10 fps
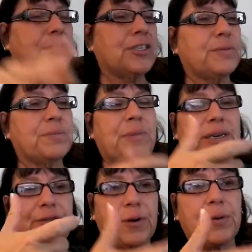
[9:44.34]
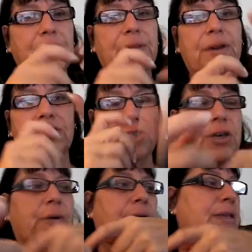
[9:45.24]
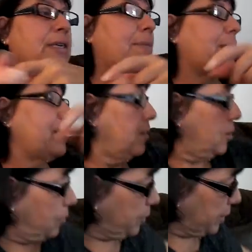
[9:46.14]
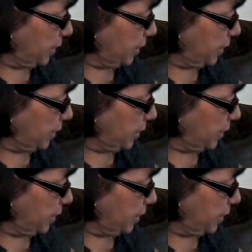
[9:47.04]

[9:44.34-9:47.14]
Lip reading: do my phone and then I'll show you on the tablet. We're